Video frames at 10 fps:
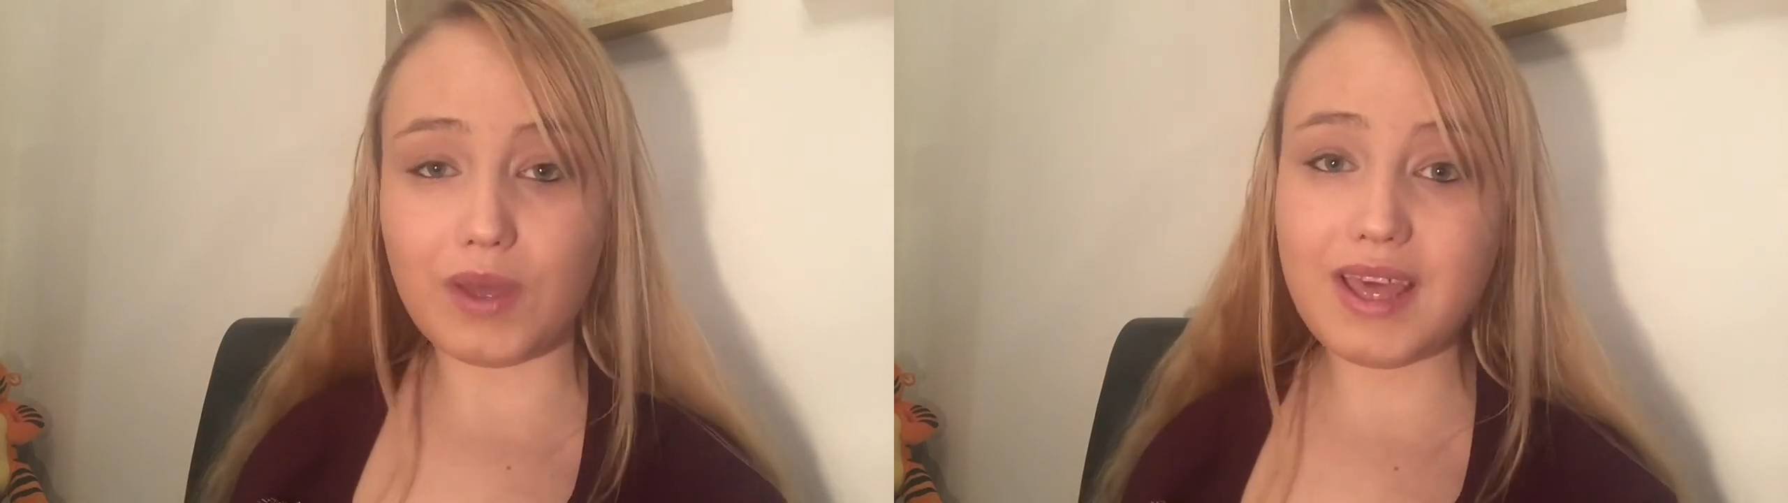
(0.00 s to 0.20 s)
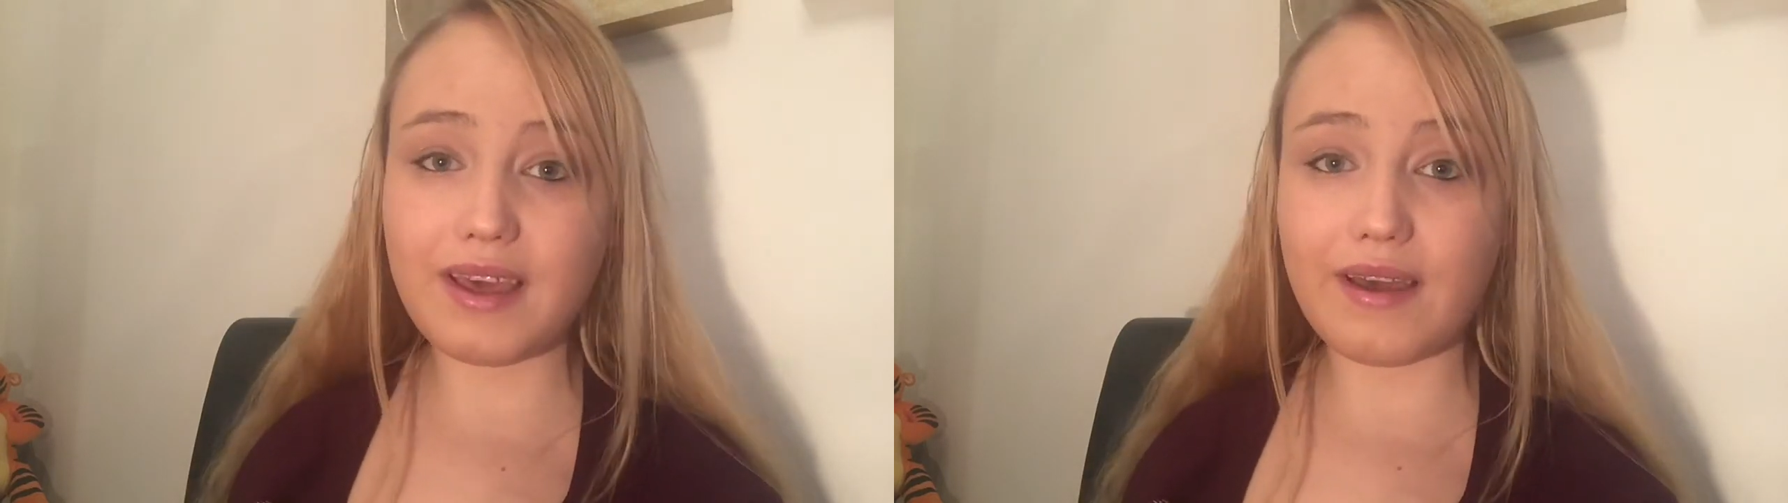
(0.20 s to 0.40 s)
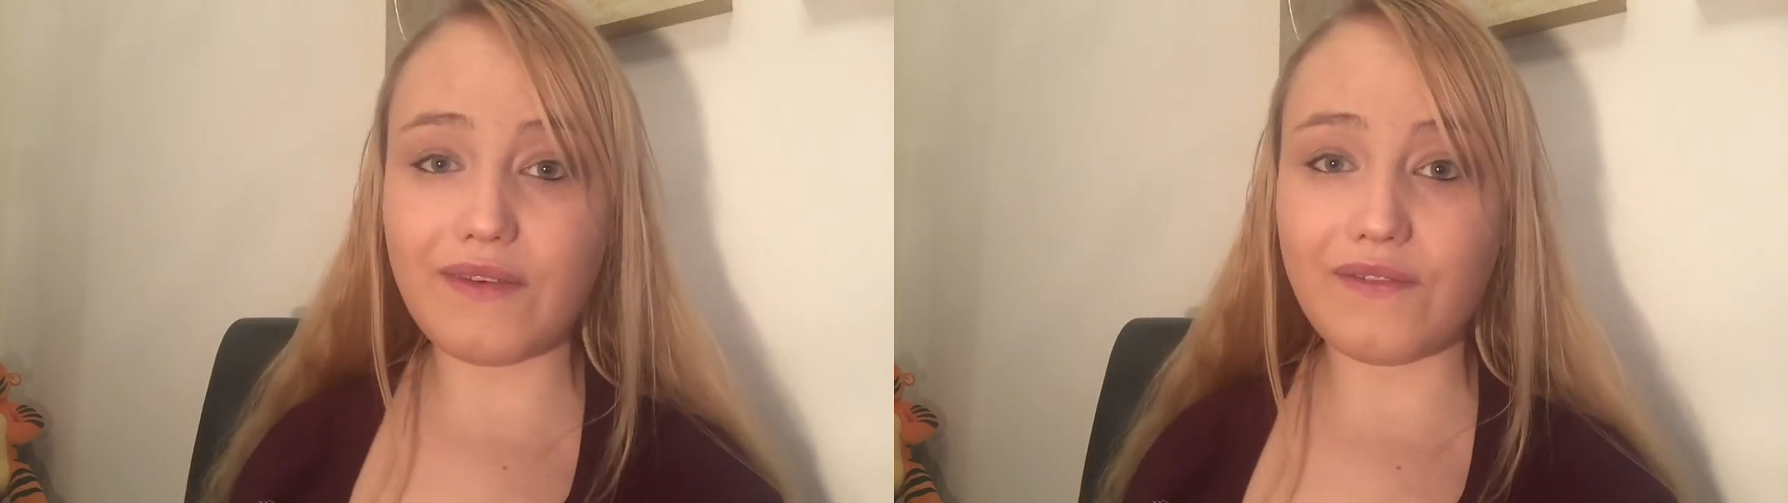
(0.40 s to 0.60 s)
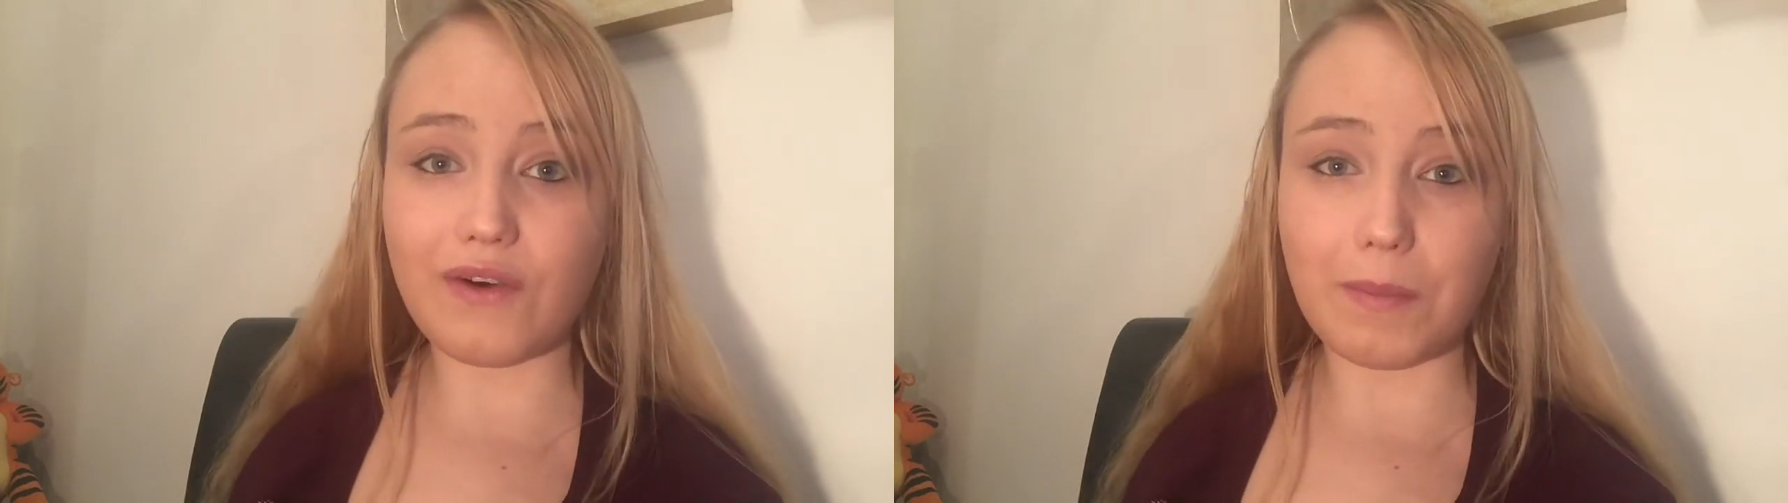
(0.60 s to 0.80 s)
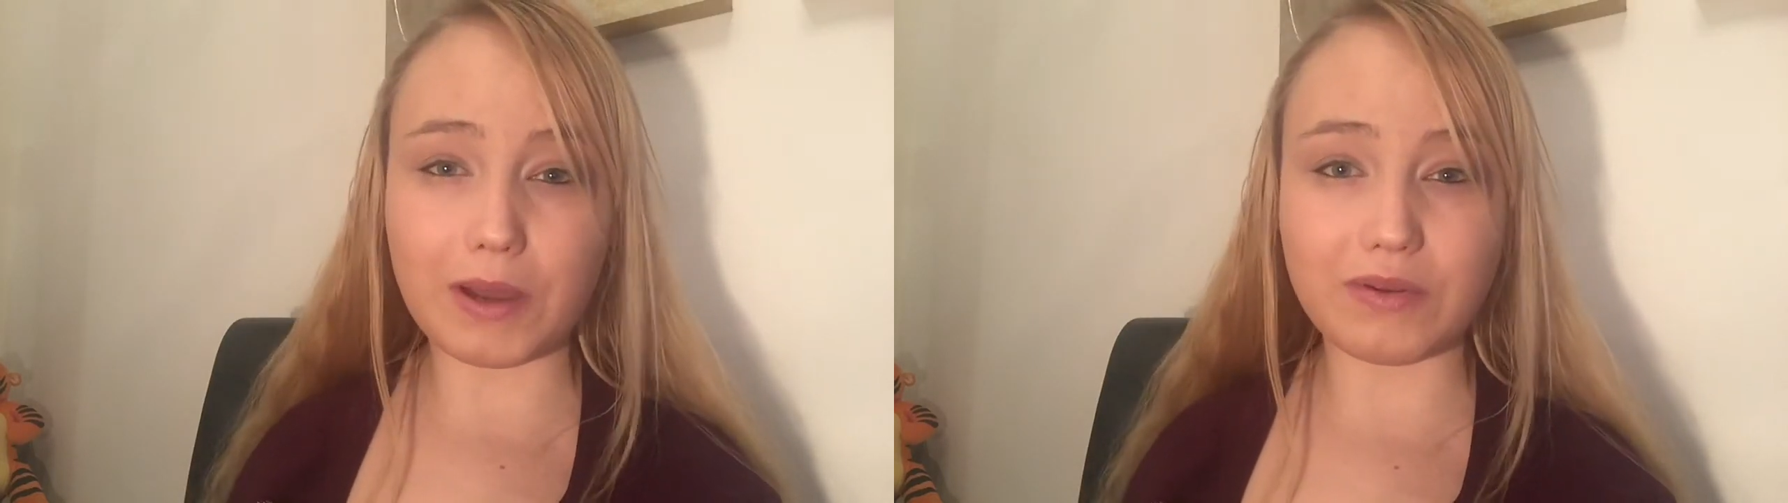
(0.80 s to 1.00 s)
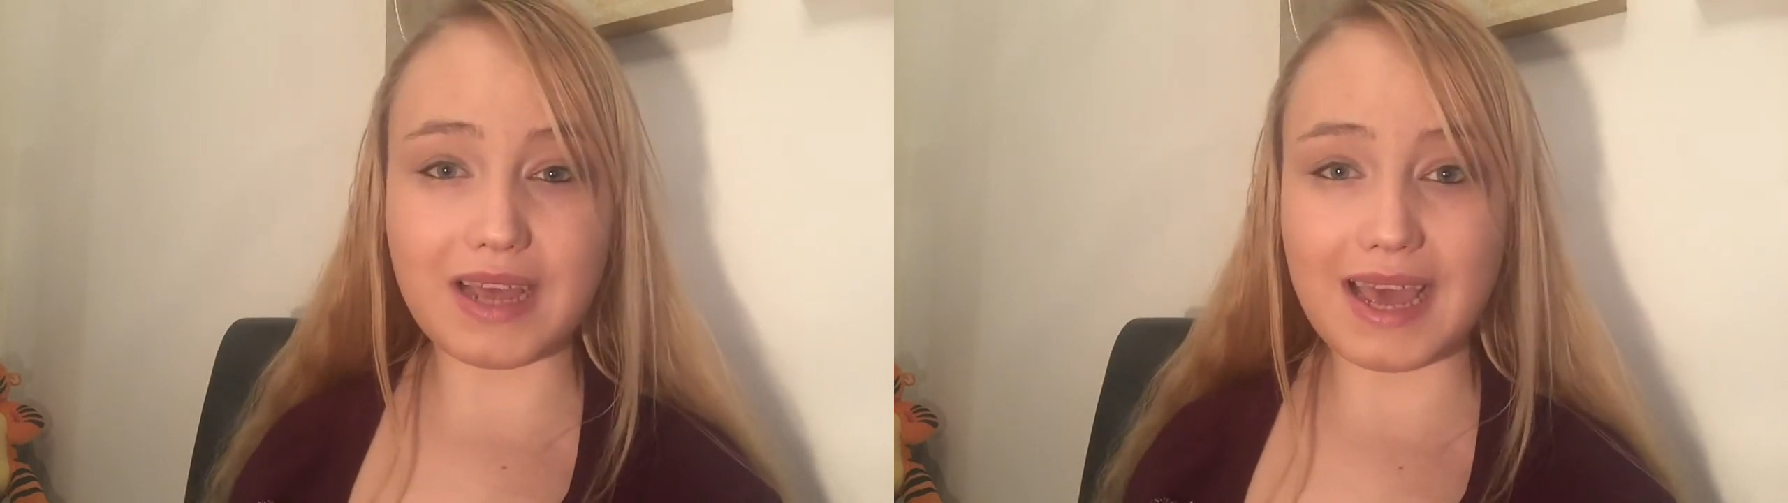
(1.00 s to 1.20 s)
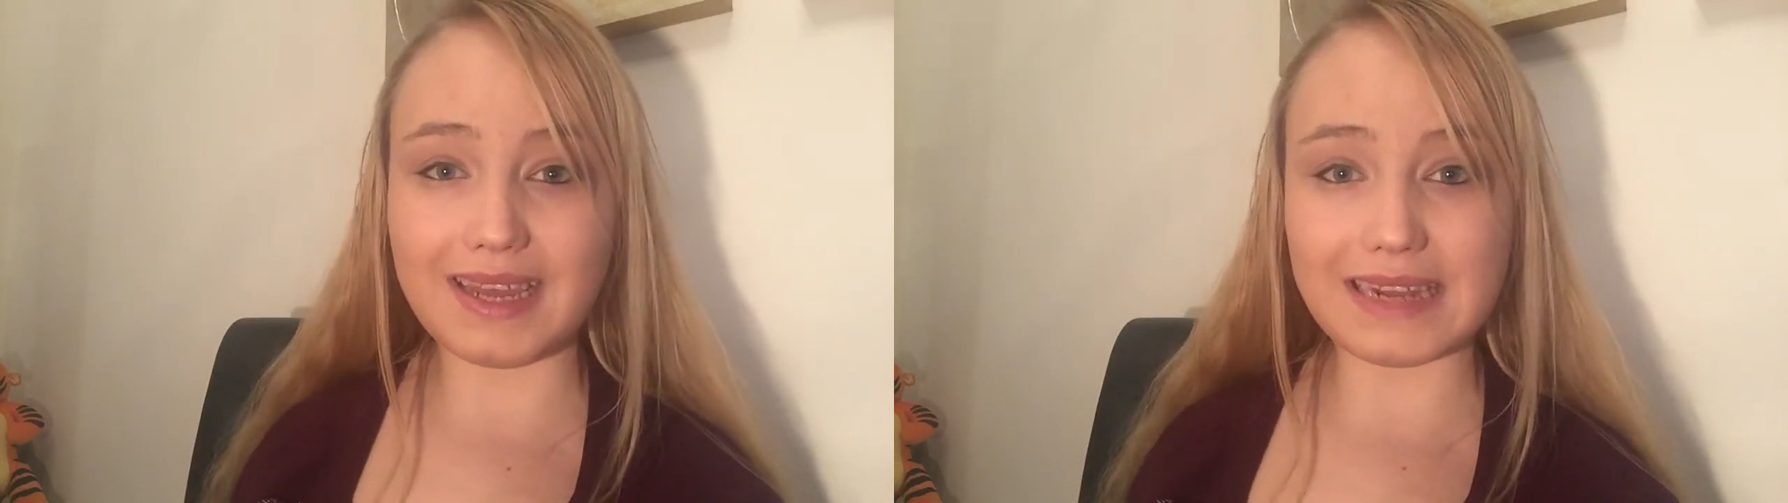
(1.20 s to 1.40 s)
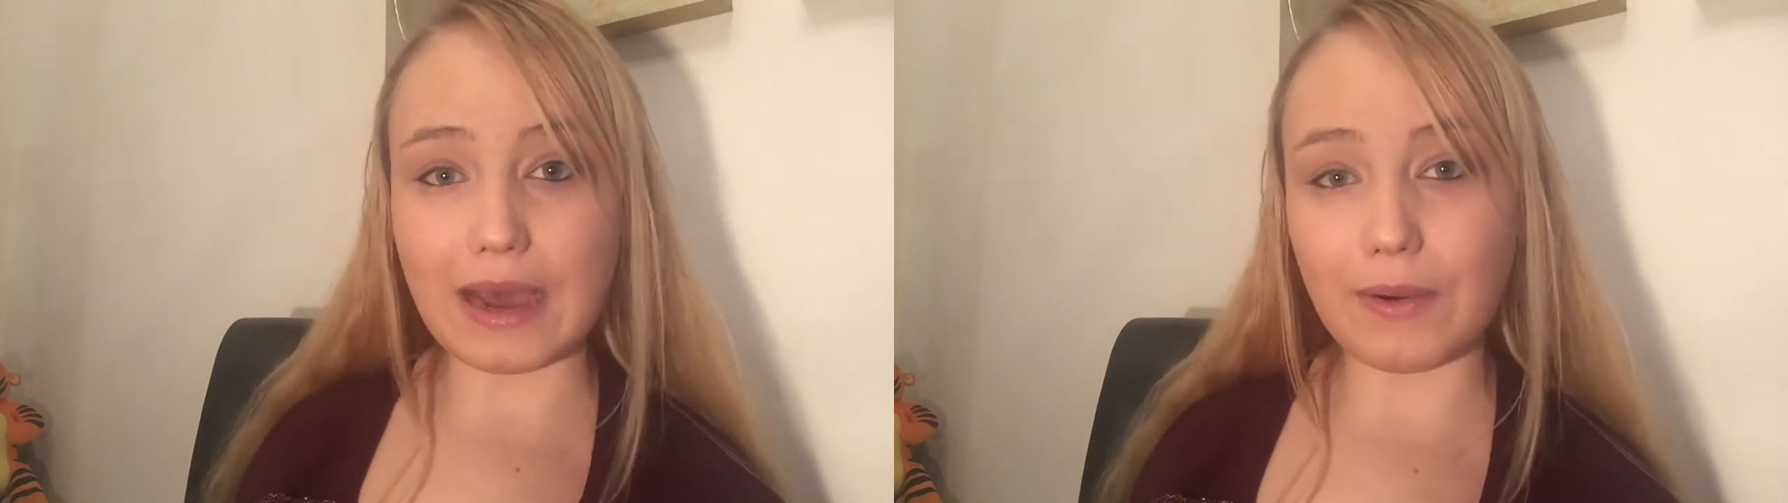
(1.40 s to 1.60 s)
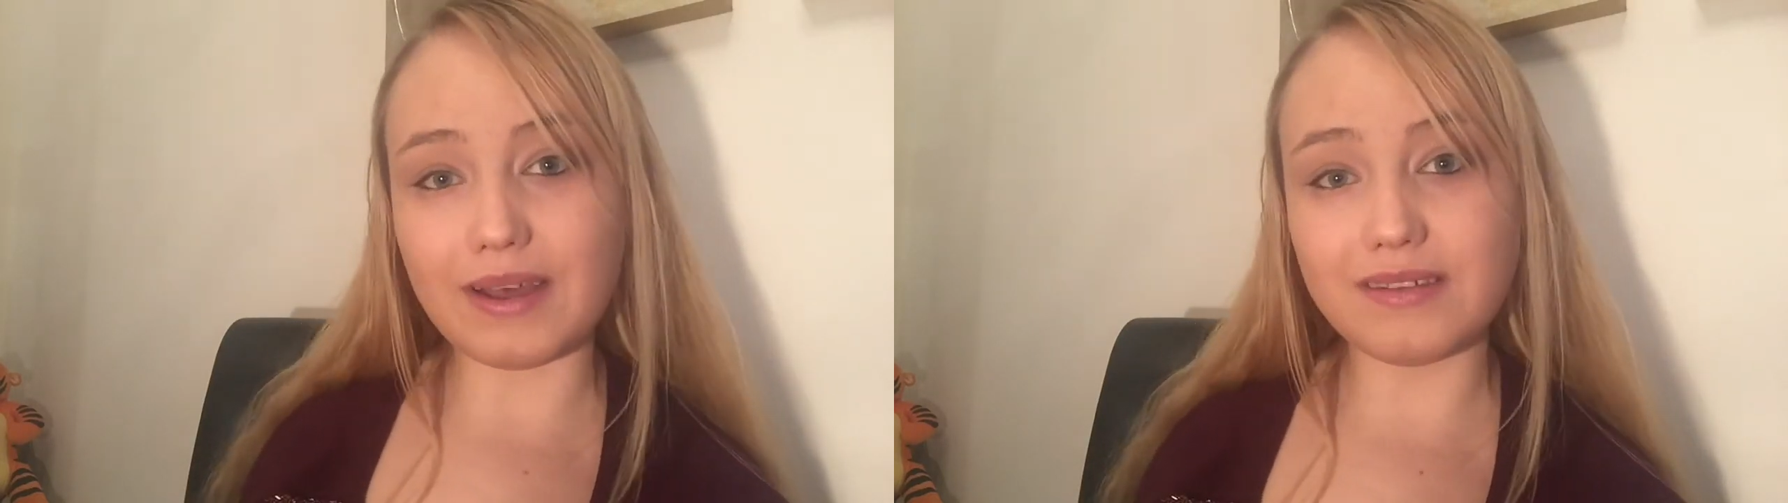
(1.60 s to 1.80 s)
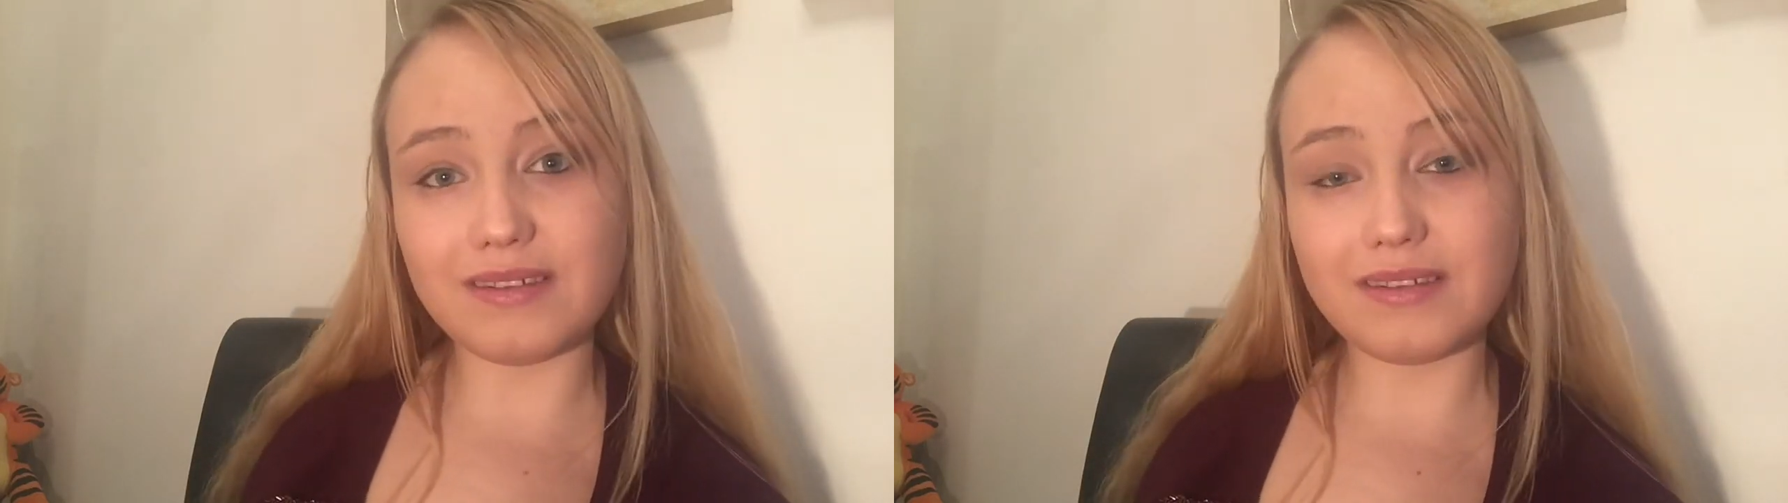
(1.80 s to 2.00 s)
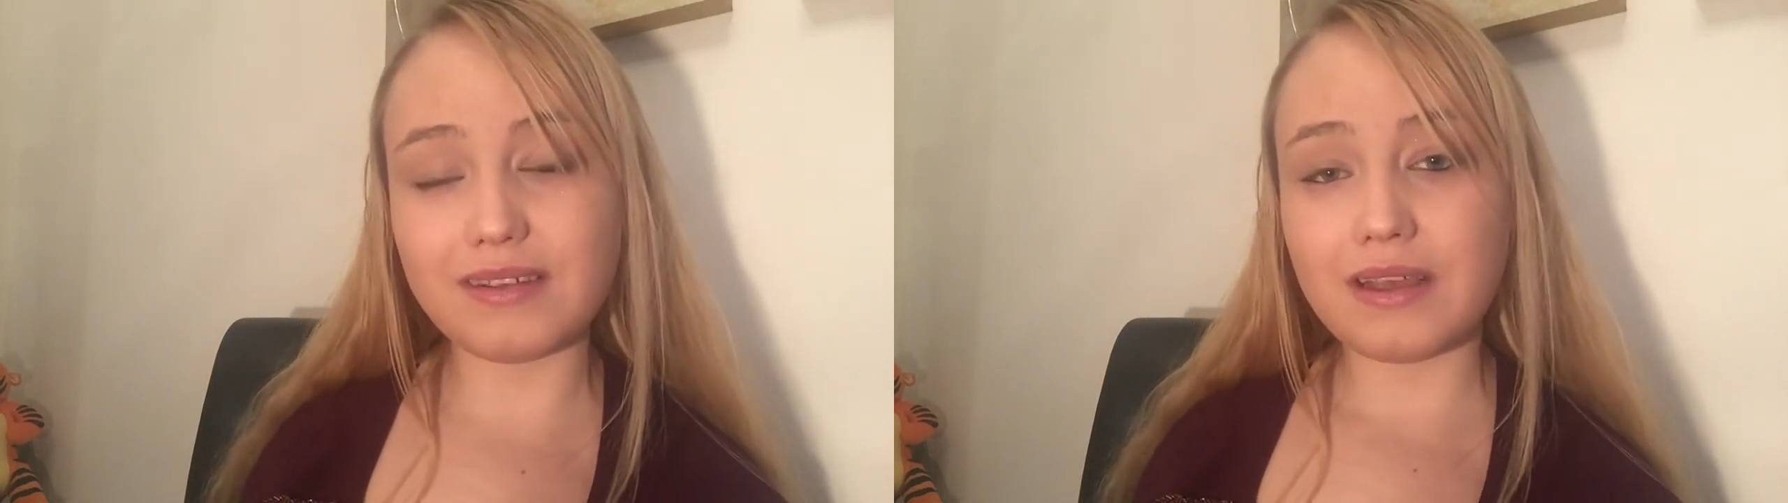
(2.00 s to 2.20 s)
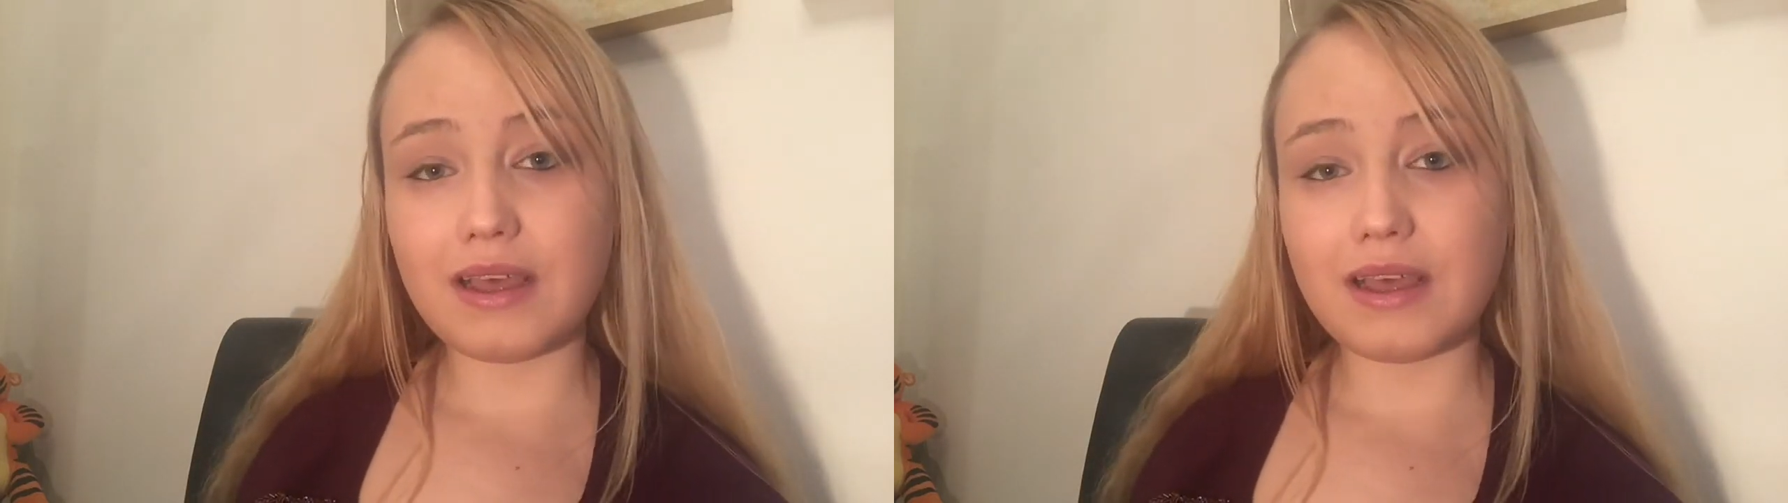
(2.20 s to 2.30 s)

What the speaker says: week for about 8 hours